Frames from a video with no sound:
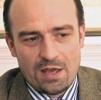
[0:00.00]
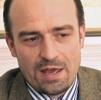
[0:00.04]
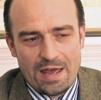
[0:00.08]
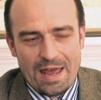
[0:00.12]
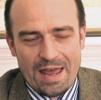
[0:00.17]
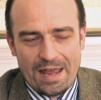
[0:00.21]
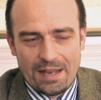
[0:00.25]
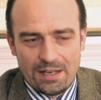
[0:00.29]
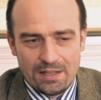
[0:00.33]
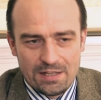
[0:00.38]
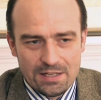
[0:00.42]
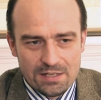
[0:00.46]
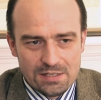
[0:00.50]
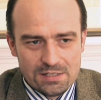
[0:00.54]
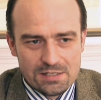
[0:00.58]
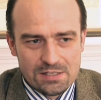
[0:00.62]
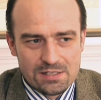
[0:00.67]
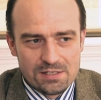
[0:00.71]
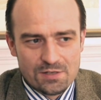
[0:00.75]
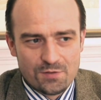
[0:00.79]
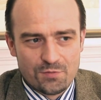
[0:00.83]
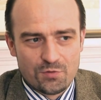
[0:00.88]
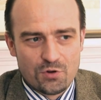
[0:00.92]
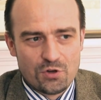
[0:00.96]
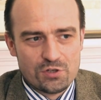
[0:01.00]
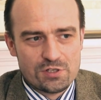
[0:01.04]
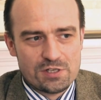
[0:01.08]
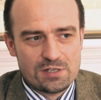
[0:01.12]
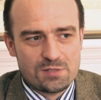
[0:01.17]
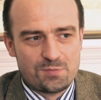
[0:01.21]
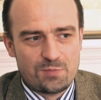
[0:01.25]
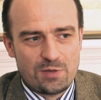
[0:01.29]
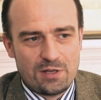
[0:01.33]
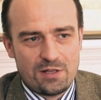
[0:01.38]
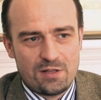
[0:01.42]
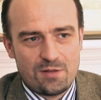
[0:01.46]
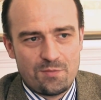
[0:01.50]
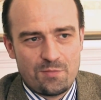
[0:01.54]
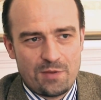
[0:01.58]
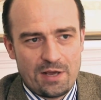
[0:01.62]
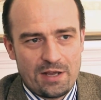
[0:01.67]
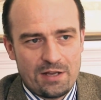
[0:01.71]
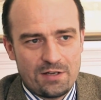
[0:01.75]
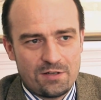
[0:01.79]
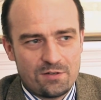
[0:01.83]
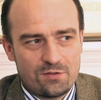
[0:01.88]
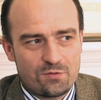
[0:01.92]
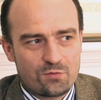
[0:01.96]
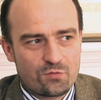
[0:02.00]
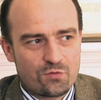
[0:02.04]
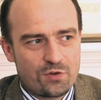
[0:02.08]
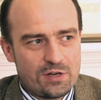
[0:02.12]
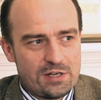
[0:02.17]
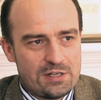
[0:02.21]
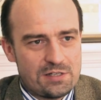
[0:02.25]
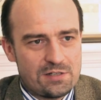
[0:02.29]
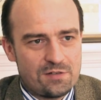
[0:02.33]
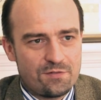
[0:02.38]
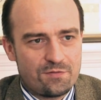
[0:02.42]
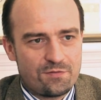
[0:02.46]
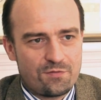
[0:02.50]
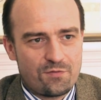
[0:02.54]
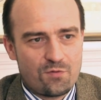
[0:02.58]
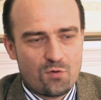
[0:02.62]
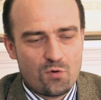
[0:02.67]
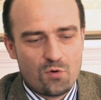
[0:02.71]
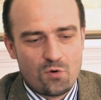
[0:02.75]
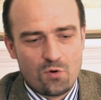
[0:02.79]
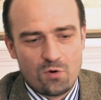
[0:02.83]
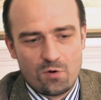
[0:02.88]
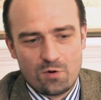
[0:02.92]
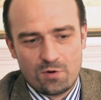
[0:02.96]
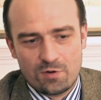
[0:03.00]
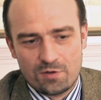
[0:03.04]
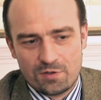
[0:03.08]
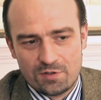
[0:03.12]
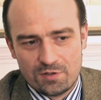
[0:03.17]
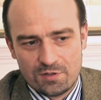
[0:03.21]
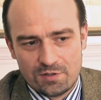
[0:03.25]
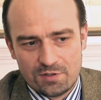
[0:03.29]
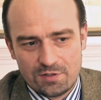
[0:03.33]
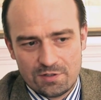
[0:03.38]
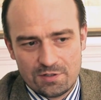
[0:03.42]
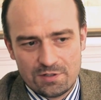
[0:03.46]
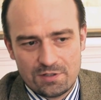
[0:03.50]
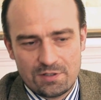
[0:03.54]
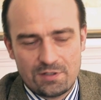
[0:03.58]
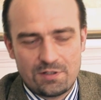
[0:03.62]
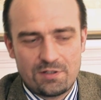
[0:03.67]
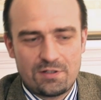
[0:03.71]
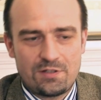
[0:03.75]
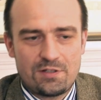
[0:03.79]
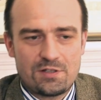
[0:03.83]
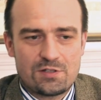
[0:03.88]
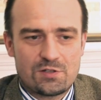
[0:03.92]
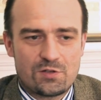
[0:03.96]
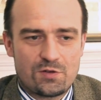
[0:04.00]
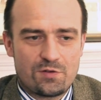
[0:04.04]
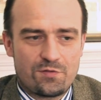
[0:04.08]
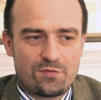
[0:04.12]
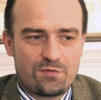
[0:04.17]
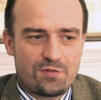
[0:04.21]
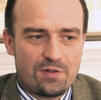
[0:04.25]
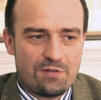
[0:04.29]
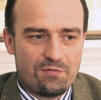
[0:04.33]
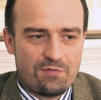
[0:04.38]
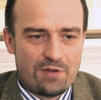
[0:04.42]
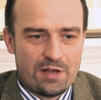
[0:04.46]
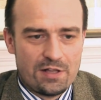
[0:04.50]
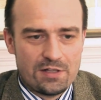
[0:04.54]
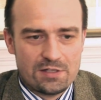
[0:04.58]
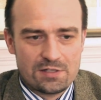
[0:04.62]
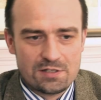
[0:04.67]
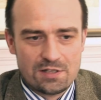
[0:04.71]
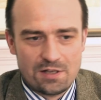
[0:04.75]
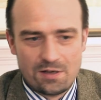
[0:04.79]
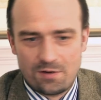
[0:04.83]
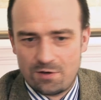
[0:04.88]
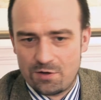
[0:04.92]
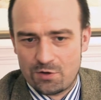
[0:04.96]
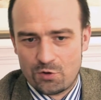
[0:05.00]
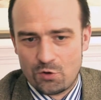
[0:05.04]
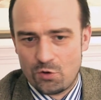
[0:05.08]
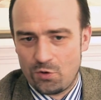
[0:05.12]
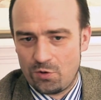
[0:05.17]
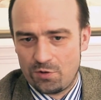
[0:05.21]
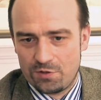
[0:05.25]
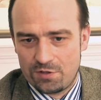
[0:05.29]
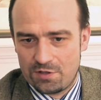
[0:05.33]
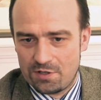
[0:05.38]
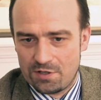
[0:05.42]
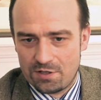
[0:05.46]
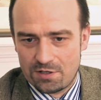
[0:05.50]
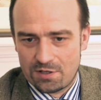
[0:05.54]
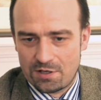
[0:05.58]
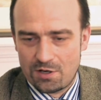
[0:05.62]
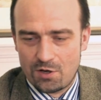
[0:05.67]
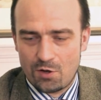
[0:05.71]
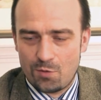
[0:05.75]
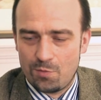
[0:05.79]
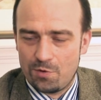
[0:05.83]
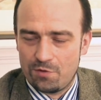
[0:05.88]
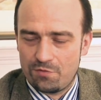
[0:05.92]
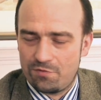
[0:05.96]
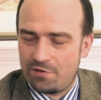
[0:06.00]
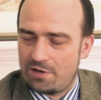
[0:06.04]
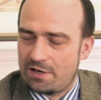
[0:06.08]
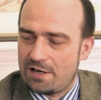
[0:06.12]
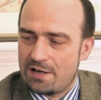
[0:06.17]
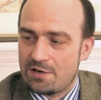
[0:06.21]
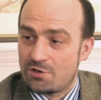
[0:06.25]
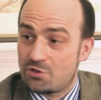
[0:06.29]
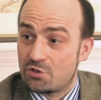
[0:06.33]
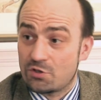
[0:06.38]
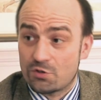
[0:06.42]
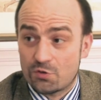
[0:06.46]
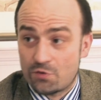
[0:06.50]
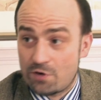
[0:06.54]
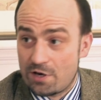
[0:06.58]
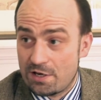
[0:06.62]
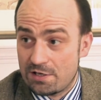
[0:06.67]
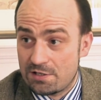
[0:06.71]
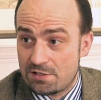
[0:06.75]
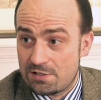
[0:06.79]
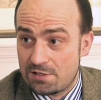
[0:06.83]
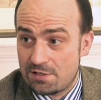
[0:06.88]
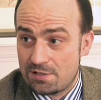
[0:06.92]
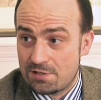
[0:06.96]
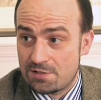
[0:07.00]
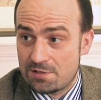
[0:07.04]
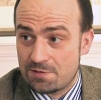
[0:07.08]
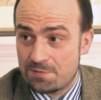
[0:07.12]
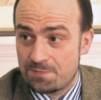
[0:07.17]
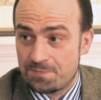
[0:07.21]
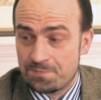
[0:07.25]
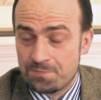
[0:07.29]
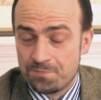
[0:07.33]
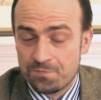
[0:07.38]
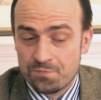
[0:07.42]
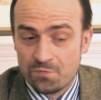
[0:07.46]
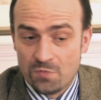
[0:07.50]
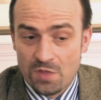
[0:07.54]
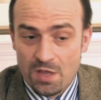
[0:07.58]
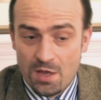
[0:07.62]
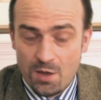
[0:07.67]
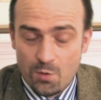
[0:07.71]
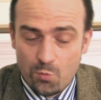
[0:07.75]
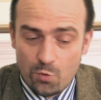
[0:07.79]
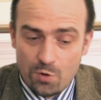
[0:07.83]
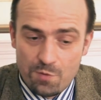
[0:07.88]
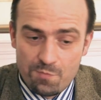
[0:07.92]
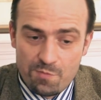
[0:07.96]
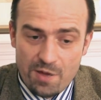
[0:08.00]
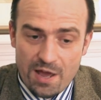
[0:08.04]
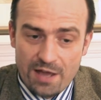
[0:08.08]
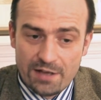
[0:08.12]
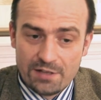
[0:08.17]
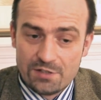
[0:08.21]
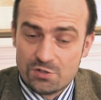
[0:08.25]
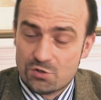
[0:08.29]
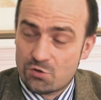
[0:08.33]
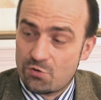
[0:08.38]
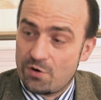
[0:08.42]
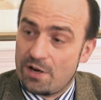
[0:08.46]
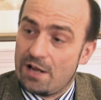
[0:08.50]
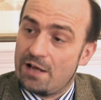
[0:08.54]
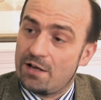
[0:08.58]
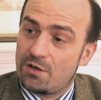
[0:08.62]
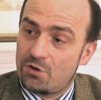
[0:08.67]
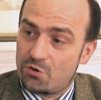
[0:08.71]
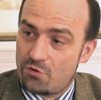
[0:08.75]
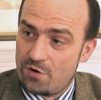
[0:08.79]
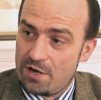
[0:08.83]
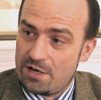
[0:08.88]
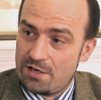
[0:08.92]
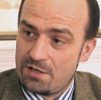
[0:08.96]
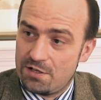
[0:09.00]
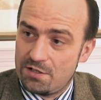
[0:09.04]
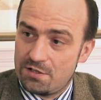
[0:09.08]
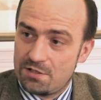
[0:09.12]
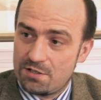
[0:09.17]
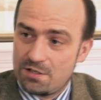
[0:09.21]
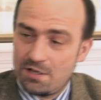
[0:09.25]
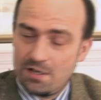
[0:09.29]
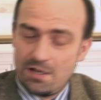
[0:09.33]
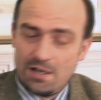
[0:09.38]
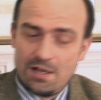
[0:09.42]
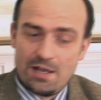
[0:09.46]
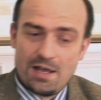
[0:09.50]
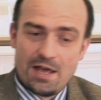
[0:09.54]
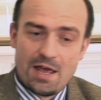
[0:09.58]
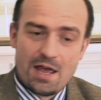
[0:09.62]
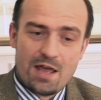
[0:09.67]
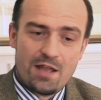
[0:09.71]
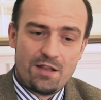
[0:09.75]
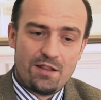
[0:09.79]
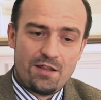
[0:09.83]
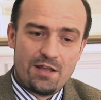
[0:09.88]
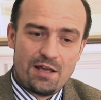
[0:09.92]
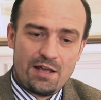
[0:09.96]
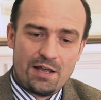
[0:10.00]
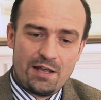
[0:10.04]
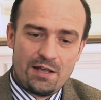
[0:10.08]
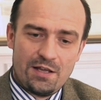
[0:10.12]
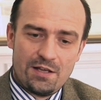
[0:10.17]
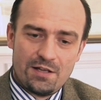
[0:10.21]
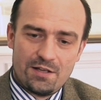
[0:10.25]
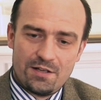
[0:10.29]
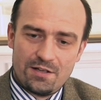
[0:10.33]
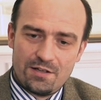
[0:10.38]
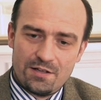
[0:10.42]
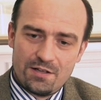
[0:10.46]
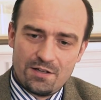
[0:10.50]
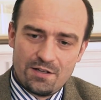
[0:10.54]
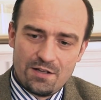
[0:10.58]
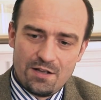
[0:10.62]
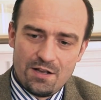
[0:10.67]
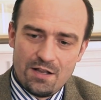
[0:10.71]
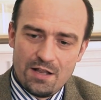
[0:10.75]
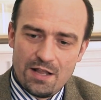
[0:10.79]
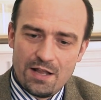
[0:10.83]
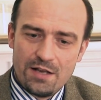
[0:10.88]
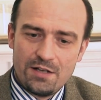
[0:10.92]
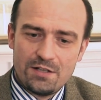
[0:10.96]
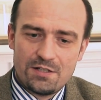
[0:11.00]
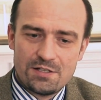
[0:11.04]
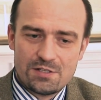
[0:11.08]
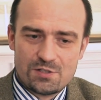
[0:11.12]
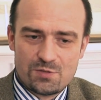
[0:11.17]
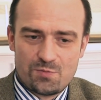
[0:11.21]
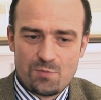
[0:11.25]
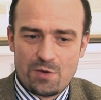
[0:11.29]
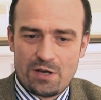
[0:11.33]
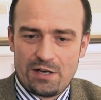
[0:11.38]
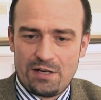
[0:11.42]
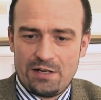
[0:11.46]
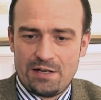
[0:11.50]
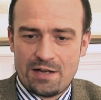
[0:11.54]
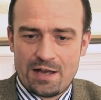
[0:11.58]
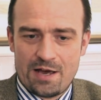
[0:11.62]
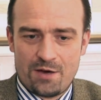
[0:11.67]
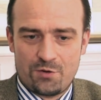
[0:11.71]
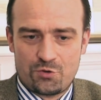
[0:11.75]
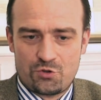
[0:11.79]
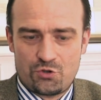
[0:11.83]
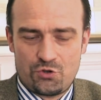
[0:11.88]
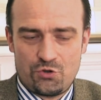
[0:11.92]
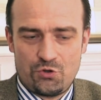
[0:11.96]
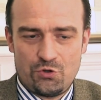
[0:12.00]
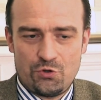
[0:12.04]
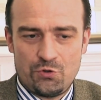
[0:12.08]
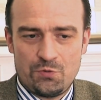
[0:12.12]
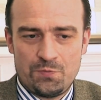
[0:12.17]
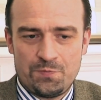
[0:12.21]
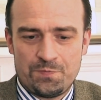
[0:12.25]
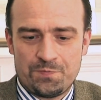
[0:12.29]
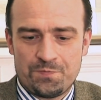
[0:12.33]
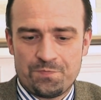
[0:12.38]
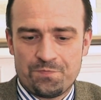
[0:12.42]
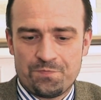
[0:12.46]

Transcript: And this, of course, has been the main reason for the sort of events that are called the global financial crisis. When banks create credit and they lend this money now to